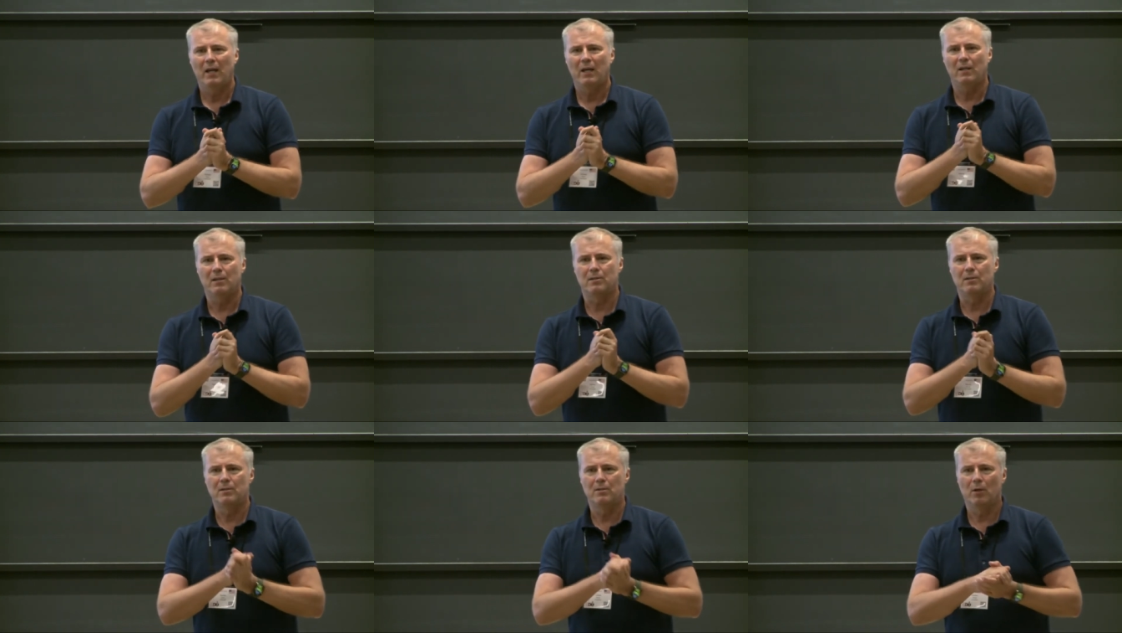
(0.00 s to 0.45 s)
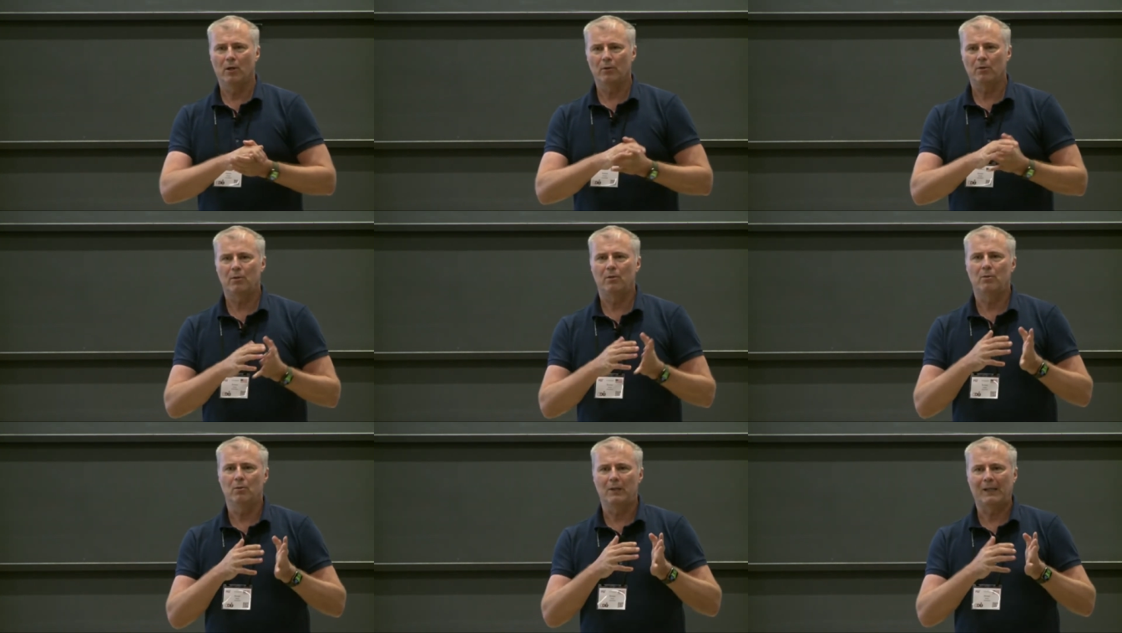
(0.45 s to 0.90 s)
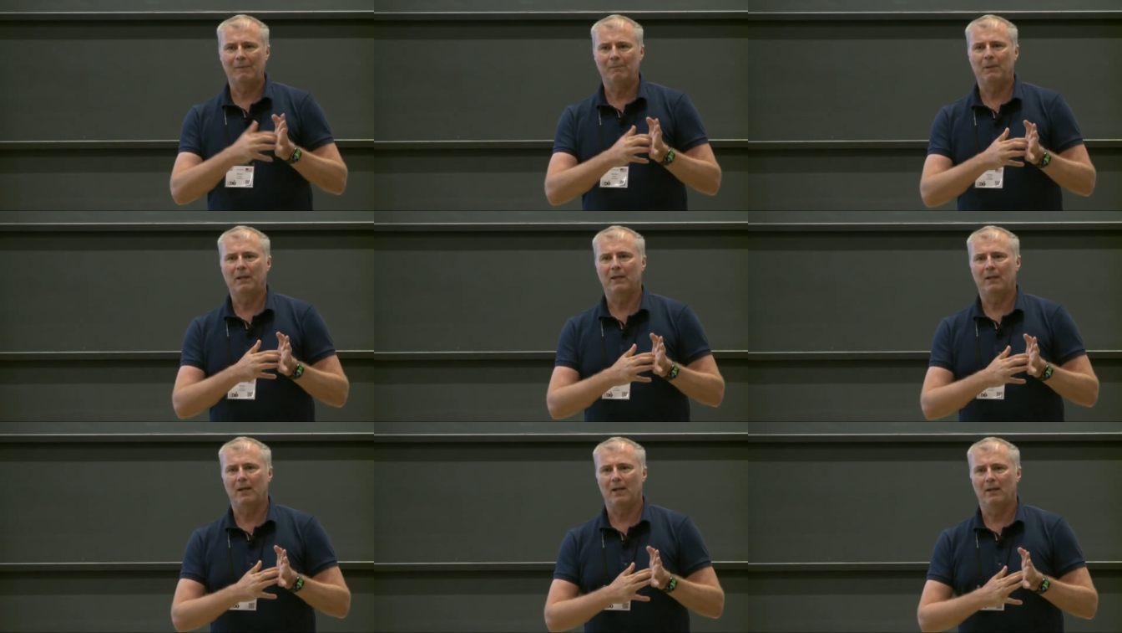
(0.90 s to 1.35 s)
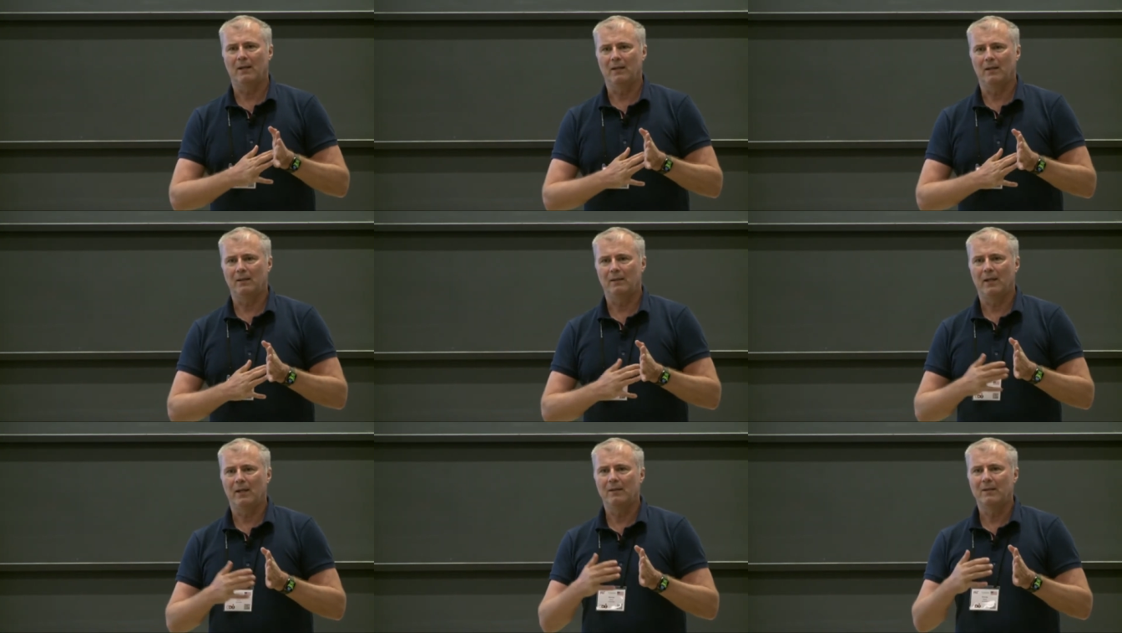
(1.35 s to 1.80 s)
is not to replicate
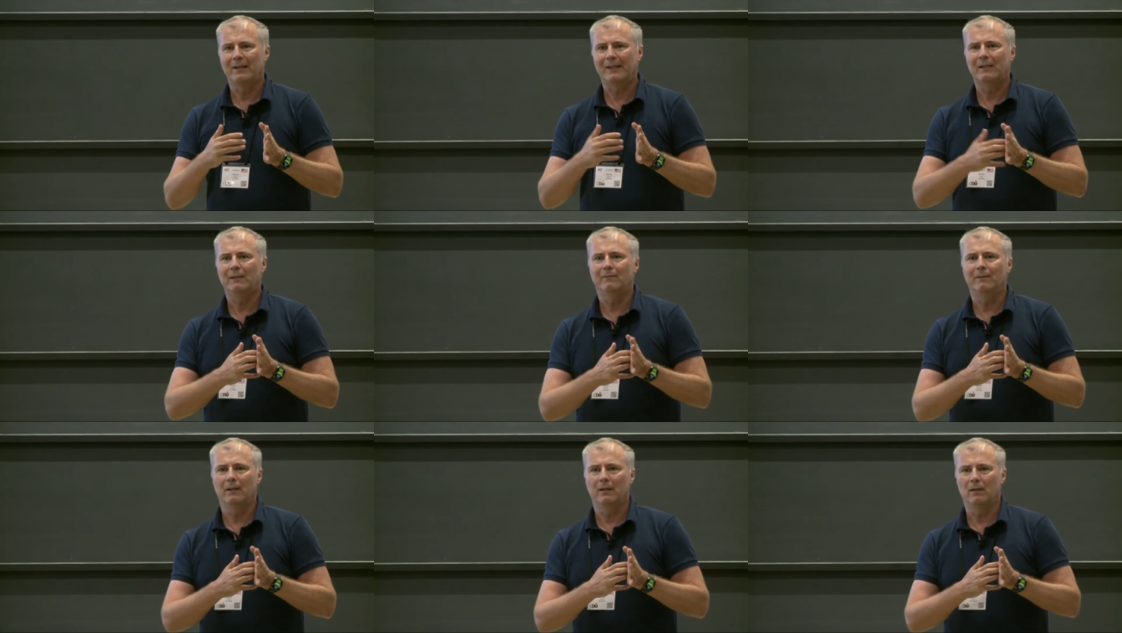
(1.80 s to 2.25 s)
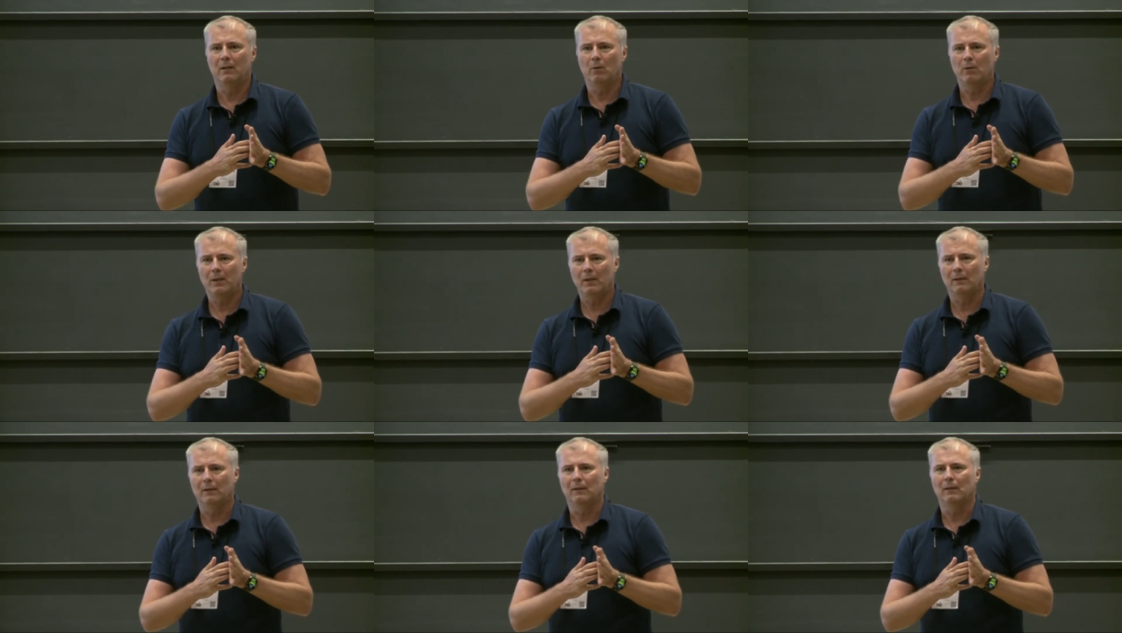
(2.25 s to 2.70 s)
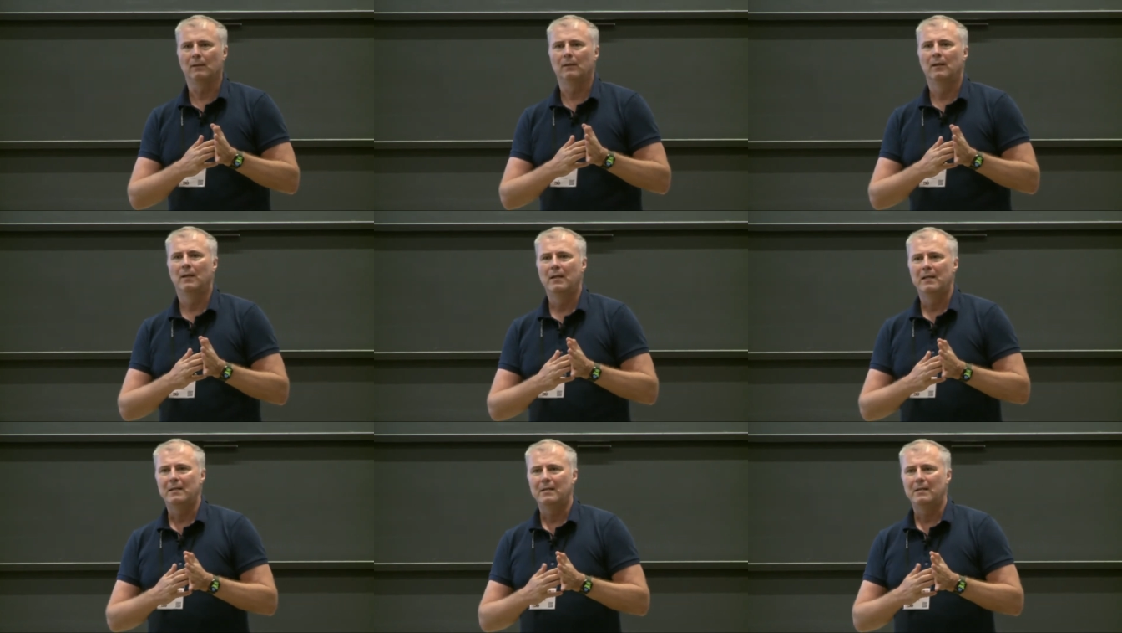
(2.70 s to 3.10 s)
it and reinvent the wheel.